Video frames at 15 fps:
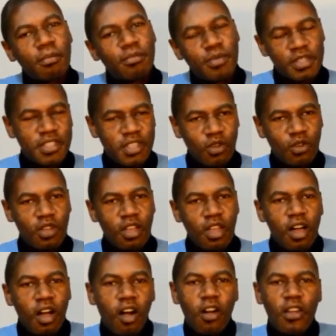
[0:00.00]
Brazil
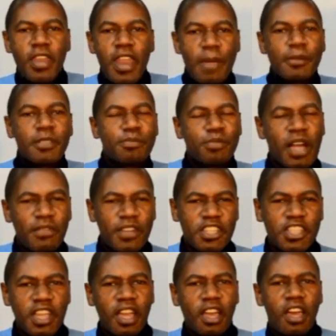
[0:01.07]
on Neymar's
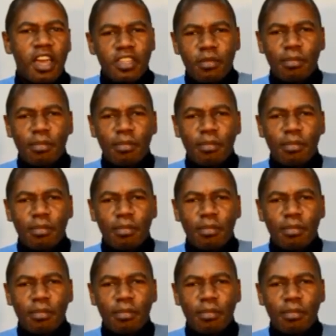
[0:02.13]
private jet.